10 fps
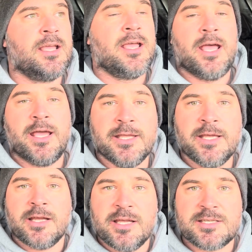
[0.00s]
And
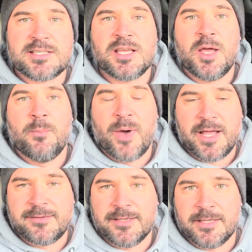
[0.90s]
here is
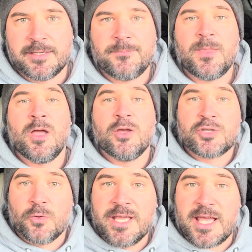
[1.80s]
my take.
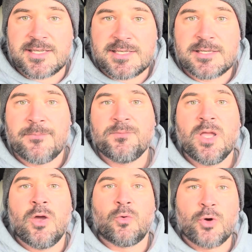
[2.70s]
So yes,
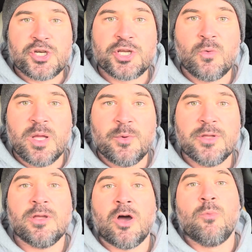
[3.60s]
Russian
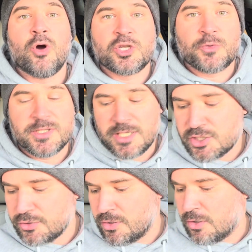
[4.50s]
women are more
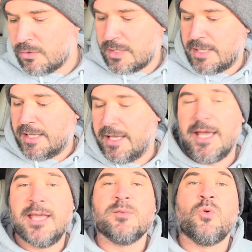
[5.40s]
traditional
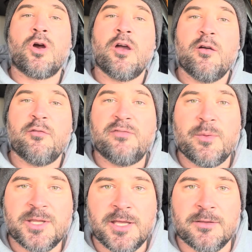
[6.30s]
and more
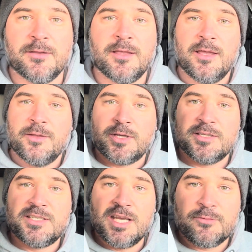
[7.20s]
feminine. You can
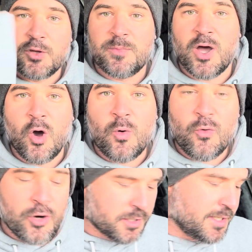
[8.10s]
see I've done my
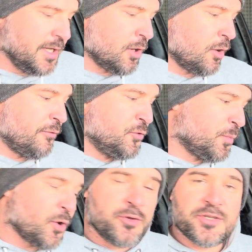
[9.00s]
homework. Here are a few
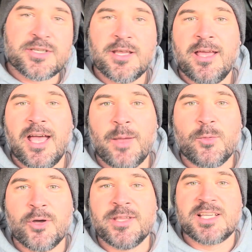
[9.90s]
points I'm
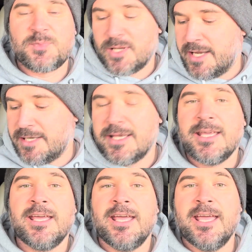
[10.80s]
gonna explain
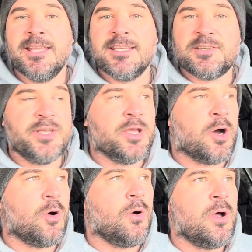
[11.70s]
in this video